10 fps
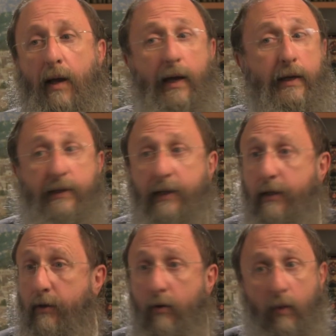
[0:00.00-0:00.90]
And he said,
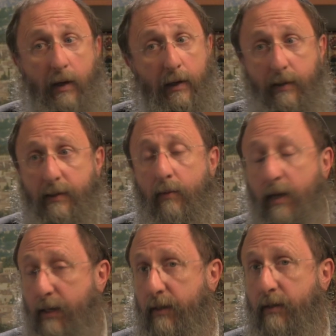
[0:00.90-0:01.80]
You know what? Someone
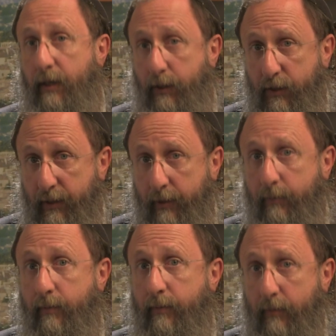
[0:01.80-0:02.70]
has to teach
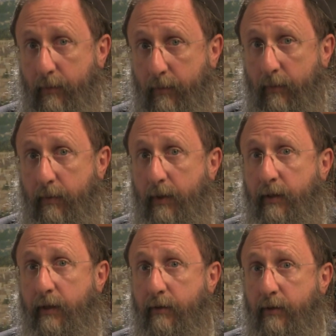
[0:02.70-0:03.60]
them
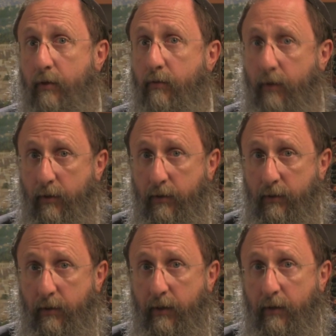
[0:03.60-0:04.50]
that there is no
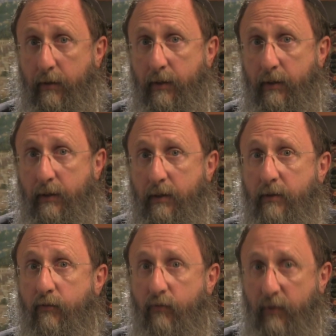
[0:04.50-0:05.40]
rehearsal here, that this
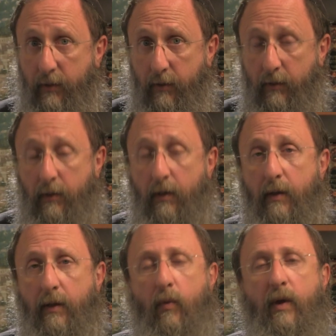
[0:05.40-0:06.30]
is real,
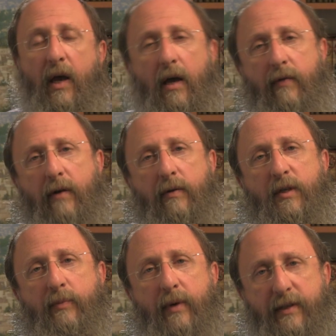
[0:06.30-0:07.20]
that we have a
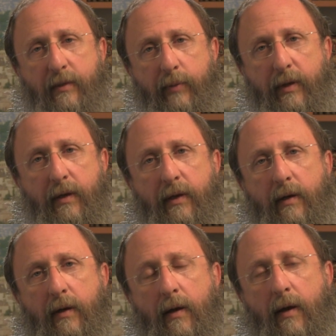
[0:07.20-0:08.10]
responsibility.